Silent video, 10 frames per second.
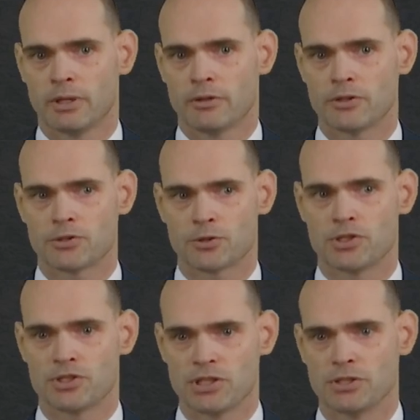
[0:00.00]
the search
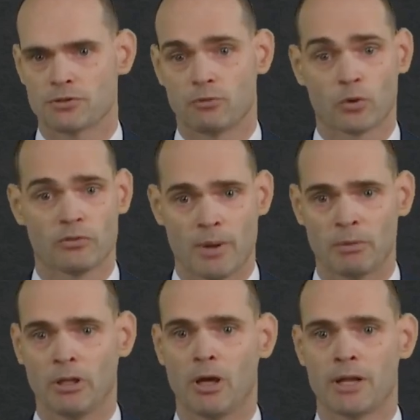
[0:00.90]
and seizure Fourth
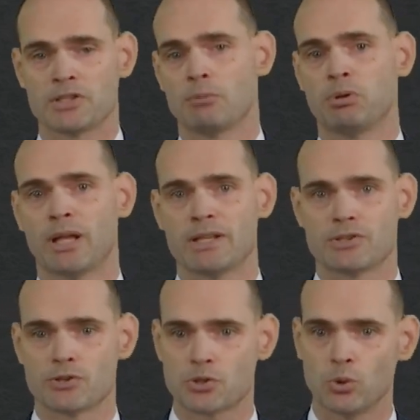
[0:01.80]
Amendment law as it applies
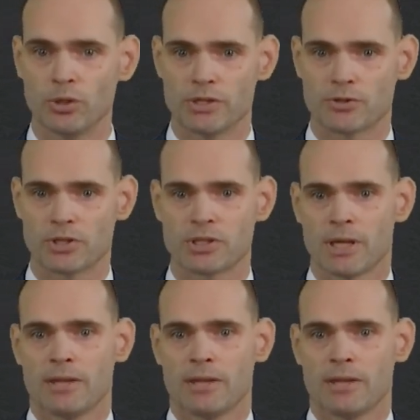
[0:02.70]
to school districts